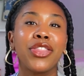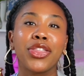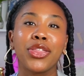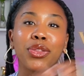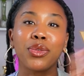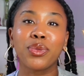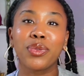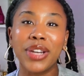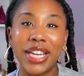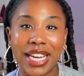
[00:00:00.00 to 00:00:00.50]

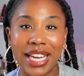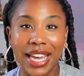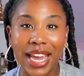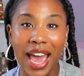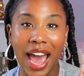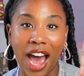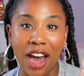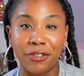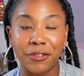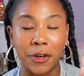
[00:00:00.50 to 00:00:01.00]
3
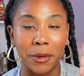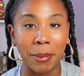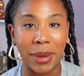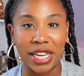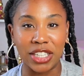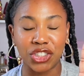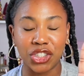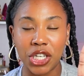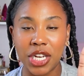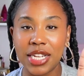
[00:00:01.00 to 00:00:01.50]

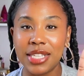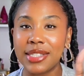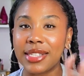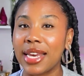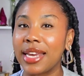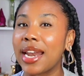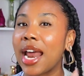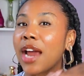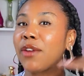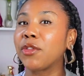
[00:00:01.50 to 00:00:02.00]
affirmations
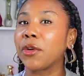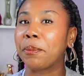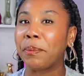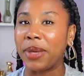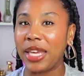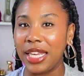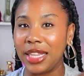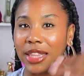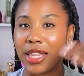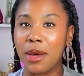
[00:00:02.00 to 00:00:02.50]
and I
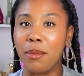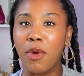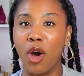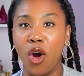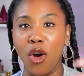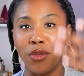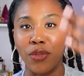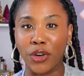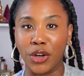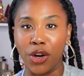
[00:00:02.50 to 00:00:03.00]
repeat them
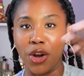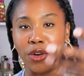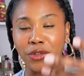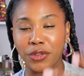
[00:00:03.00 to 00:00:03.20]
over and over